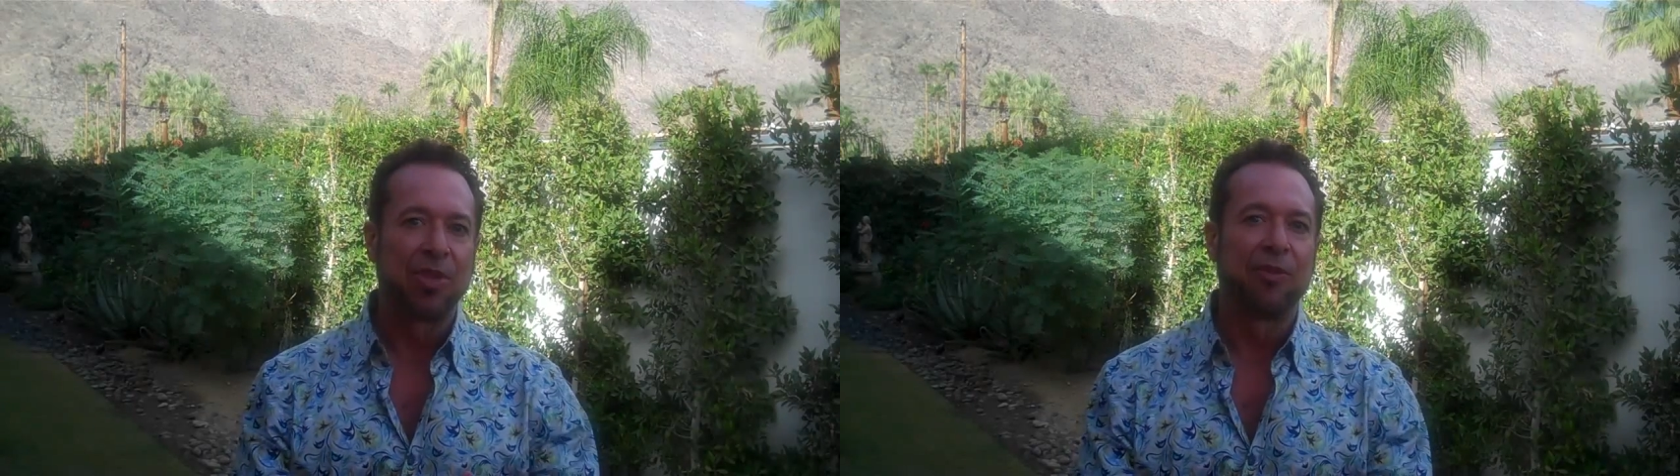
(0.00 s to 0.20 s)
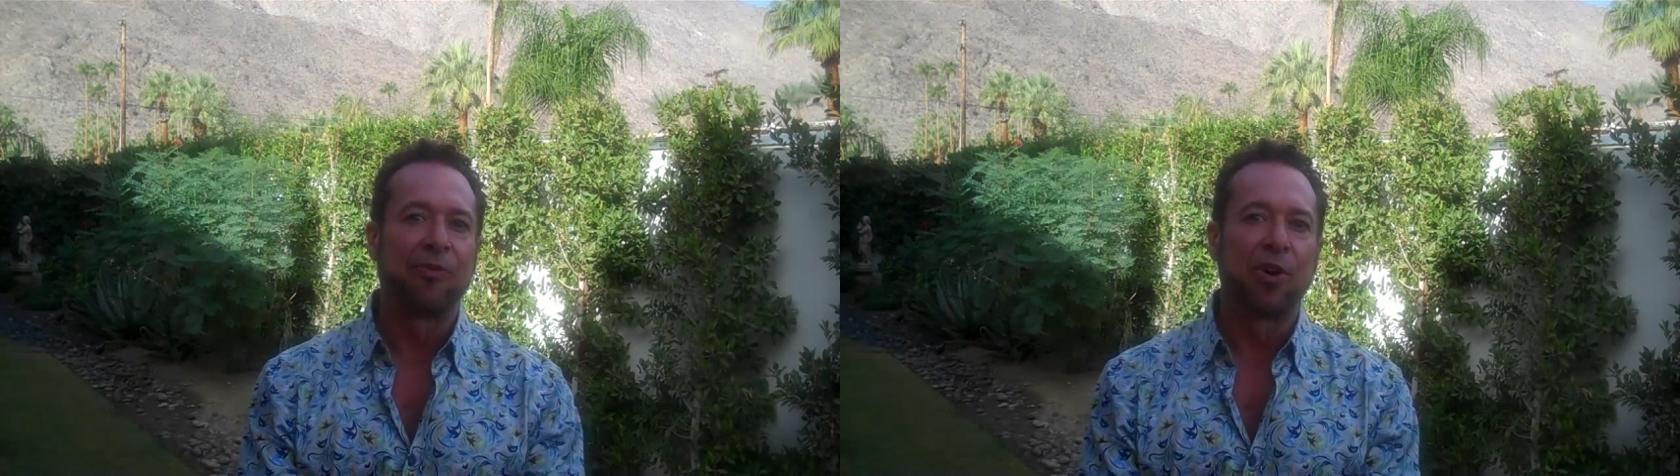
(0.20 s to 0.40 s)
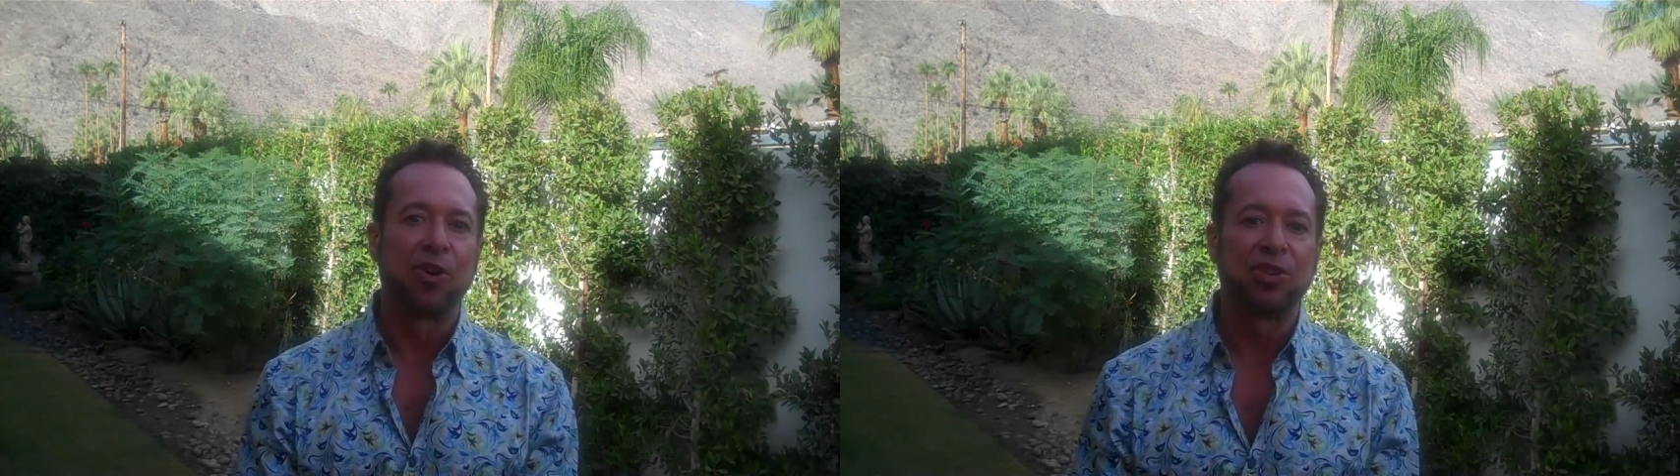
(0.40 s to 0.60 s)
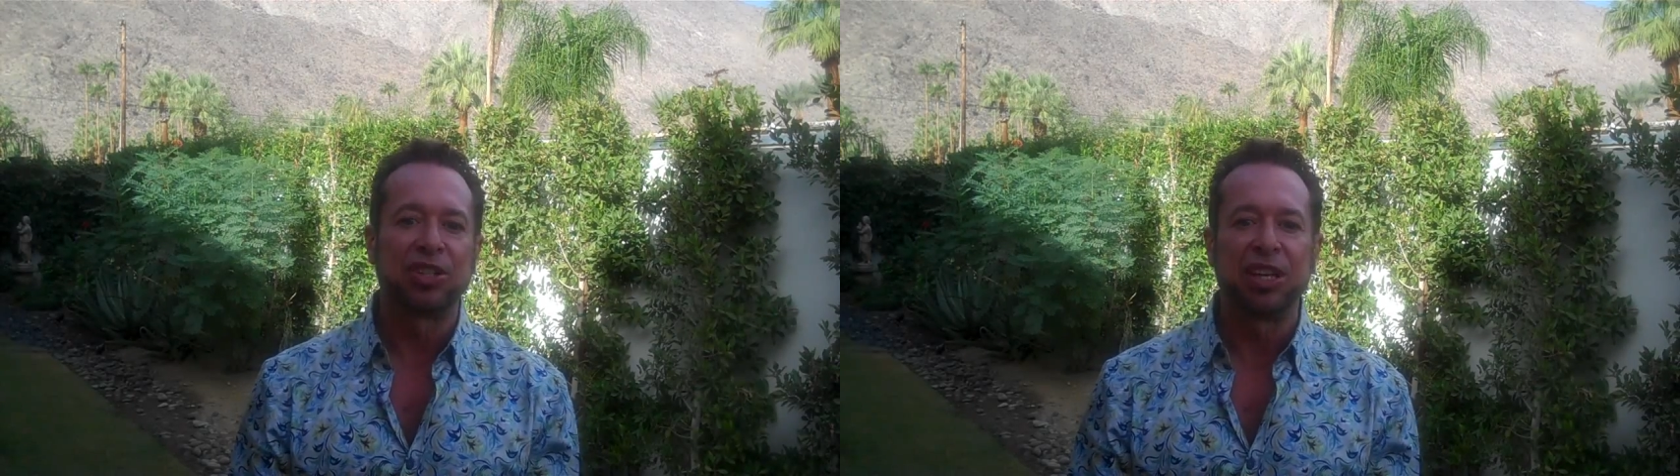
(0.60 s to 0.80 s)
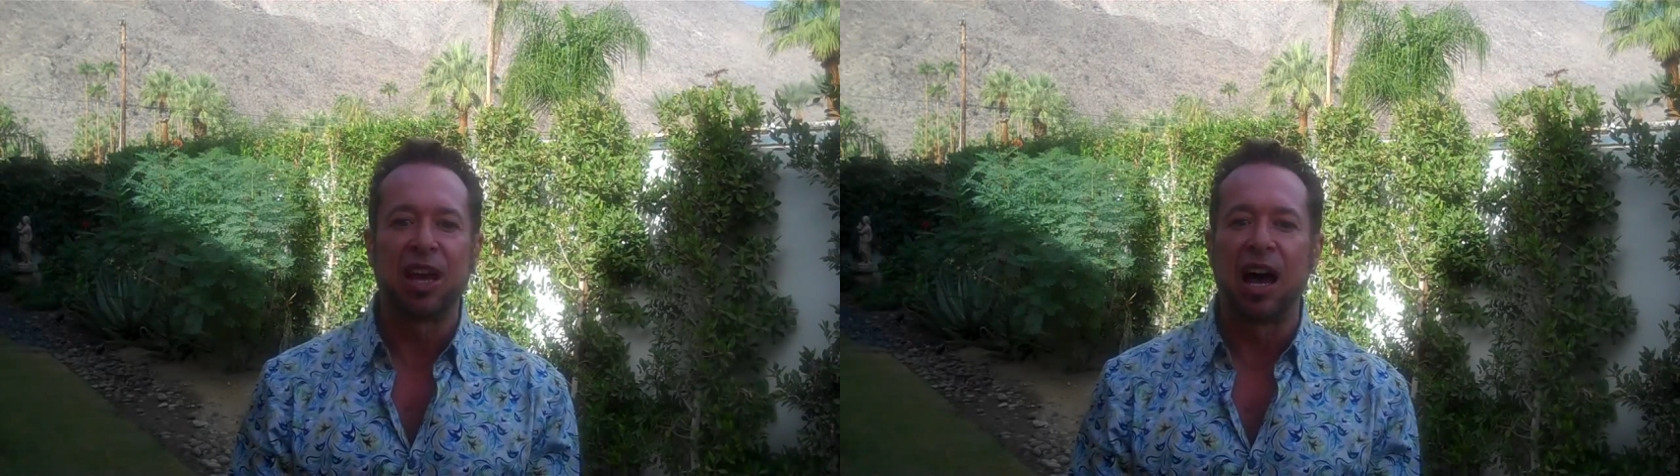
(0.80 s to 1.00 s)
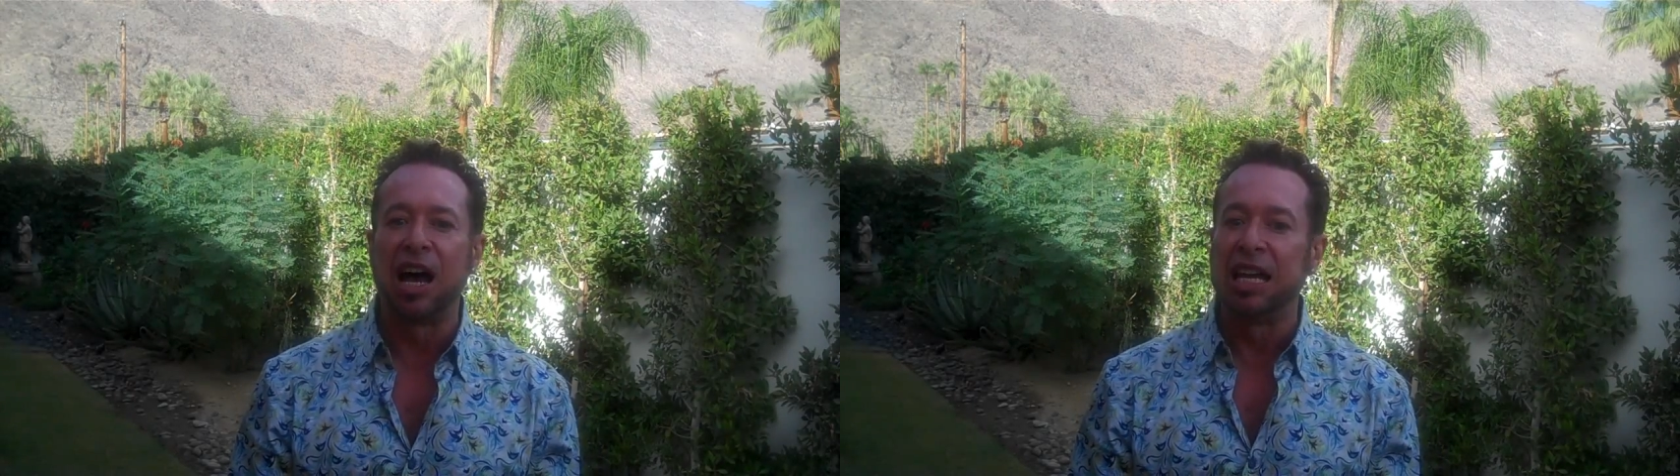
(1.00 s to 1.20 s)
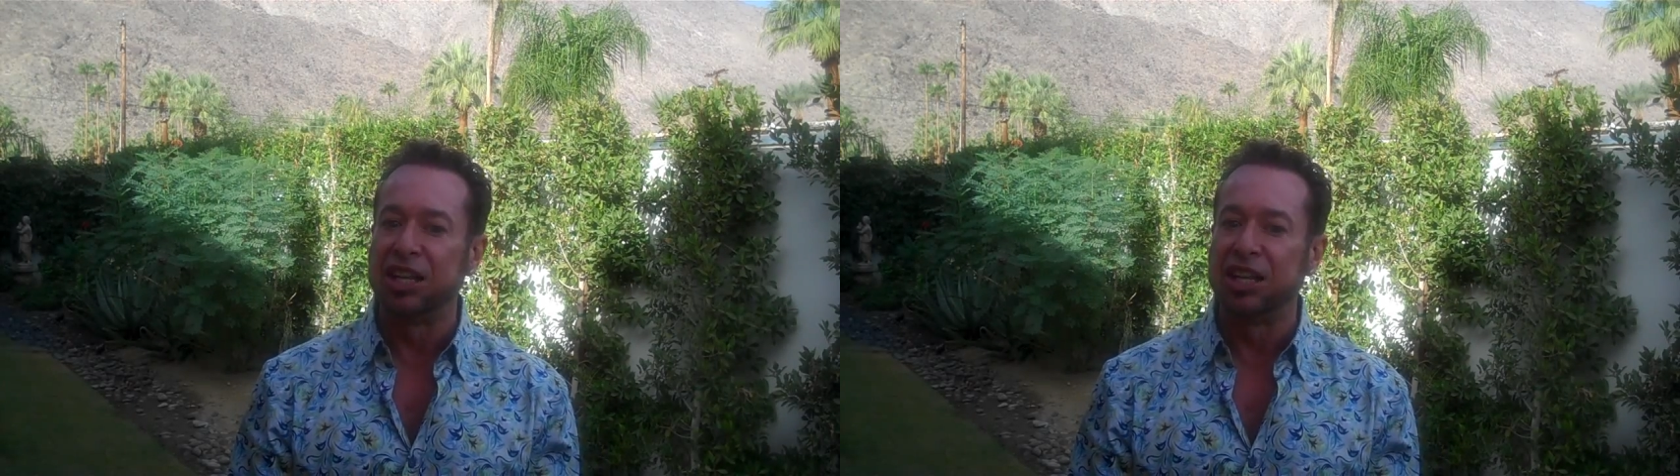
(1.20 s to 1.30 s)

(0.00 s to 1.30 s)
the 1st,